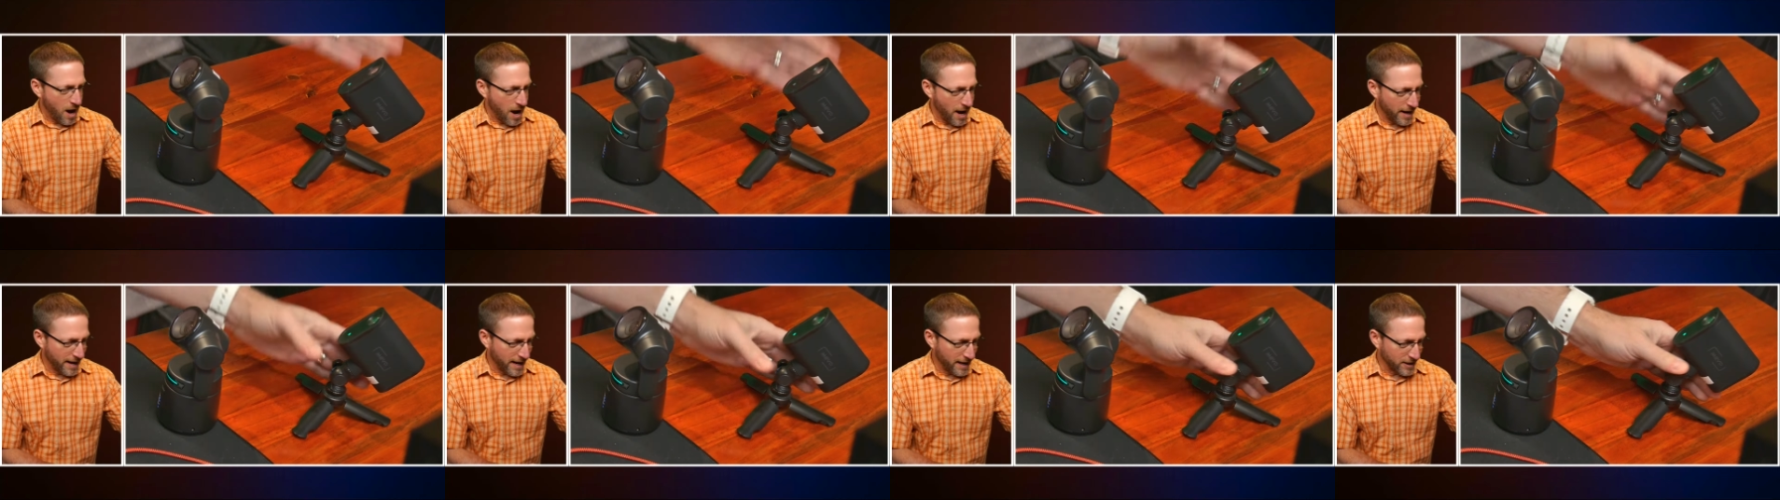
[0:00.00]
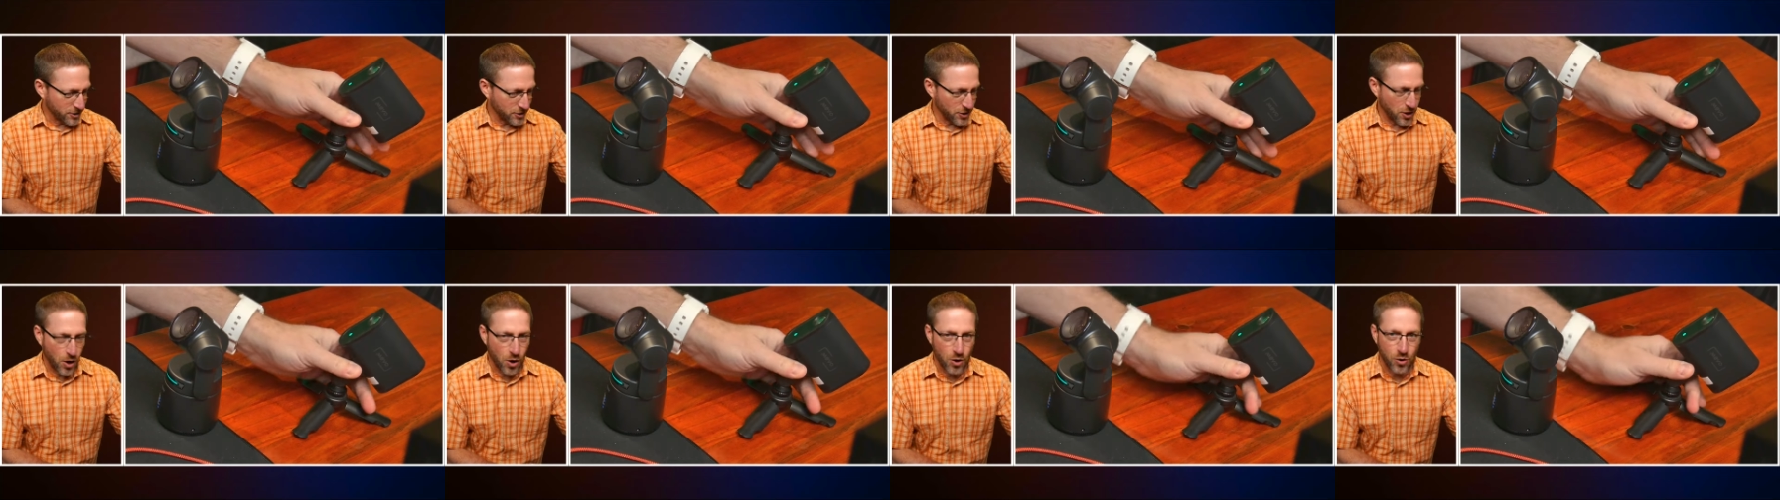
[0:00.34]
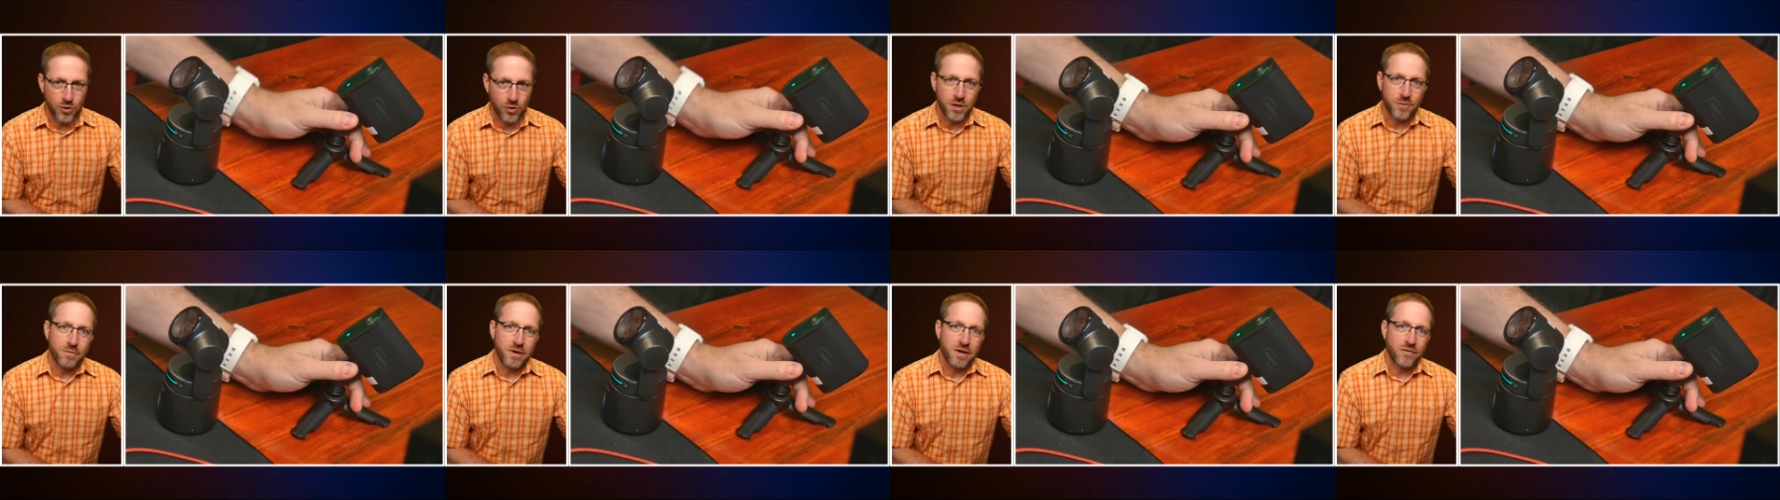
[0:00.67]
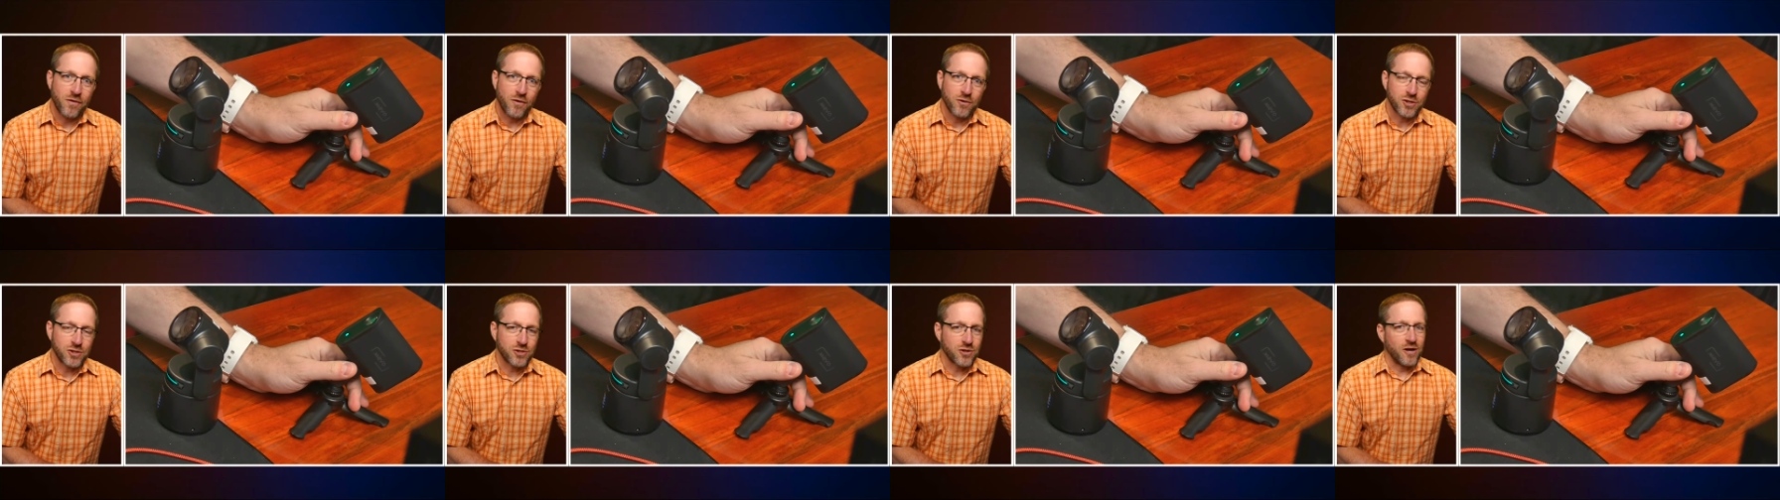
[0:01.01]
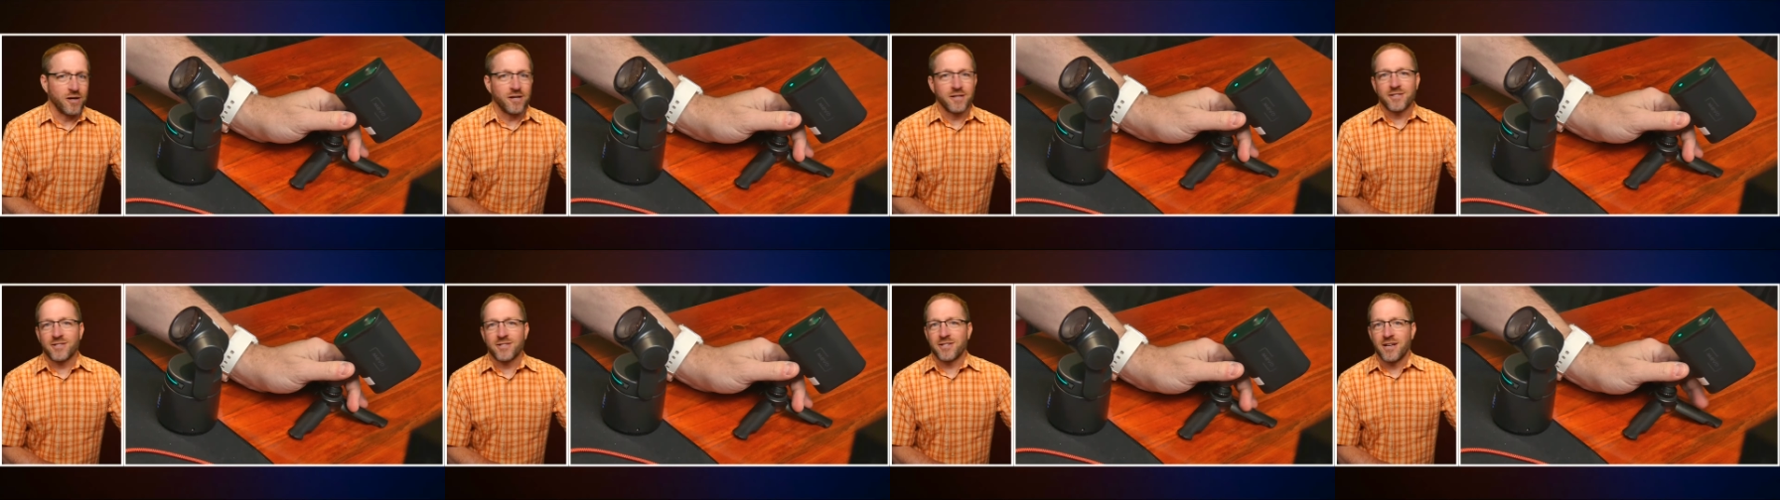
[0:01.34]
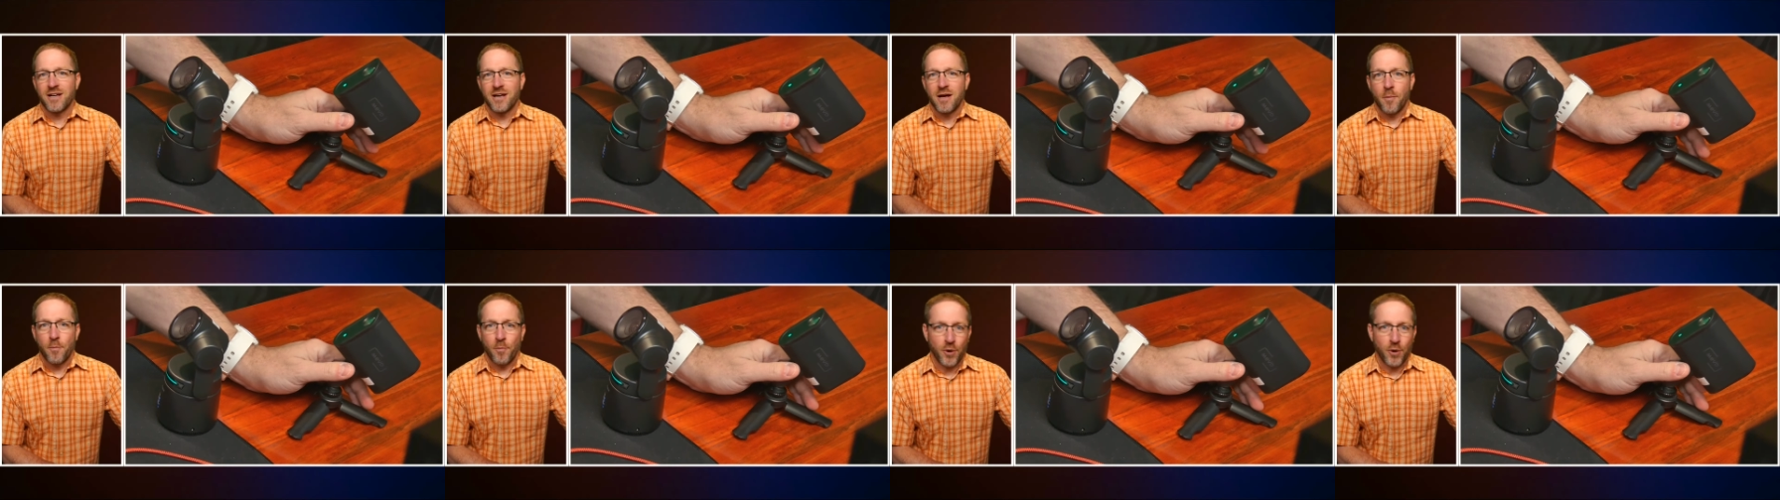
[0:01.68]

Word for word: I actually own the Mevo Starts,